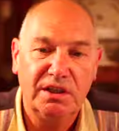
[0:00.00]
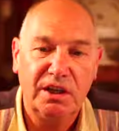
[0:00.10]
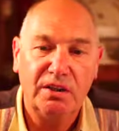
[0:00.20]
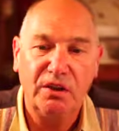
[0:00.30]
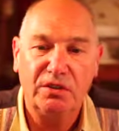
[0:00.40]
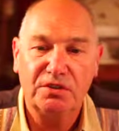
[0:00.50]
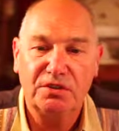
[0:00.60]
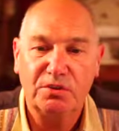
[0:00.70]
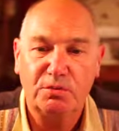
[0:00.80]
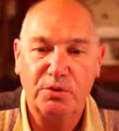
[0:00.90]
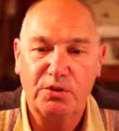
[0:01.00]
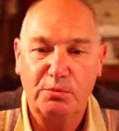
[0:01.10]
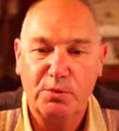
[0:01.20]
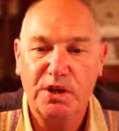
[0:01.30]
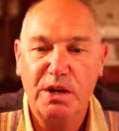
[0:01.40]
Knox was the
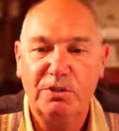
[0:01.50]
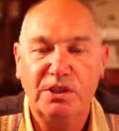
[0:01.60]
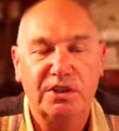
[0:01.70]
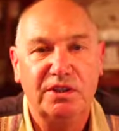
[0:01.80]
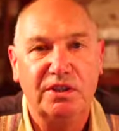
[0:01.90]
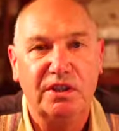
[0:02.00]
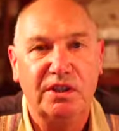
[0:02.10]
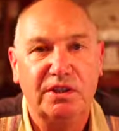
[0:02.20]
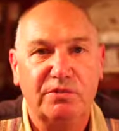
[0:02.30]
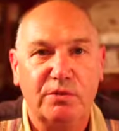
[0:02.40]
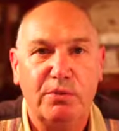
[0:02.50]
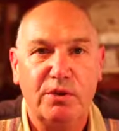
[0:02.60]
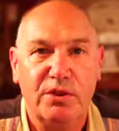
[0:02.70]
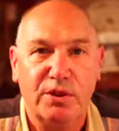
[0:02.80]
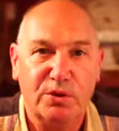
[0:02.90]
preeminent designer for
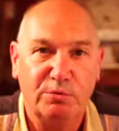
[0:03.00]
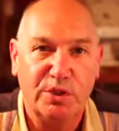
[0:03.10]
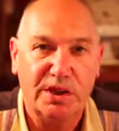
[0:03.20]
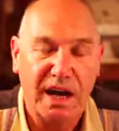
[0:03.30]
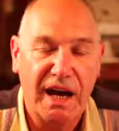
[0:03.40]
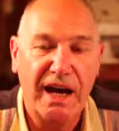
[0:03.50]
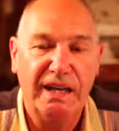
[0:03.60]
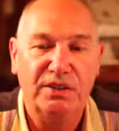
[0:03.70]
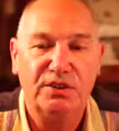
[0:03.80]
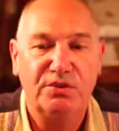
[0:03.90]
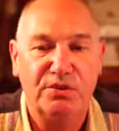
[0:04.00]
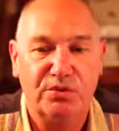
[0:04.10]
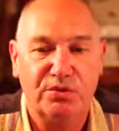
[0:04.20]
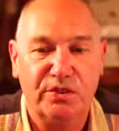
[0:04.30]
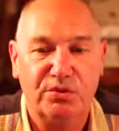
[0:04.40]
both the Cymric and
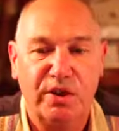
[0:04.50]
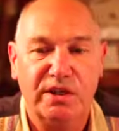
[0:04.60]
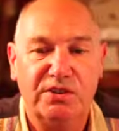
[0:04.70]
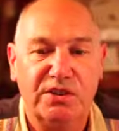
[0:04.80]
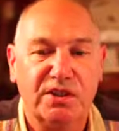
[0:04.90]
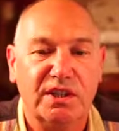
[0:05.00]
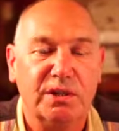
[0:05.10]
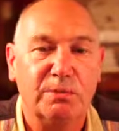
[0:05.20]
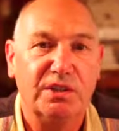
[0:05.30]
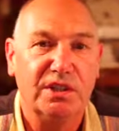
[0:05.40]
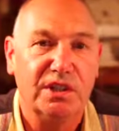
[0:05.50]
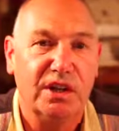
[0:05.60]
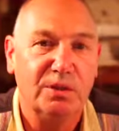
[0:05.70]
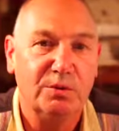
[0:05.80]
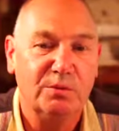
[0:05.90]
Tudric ranges at Liberty & Co.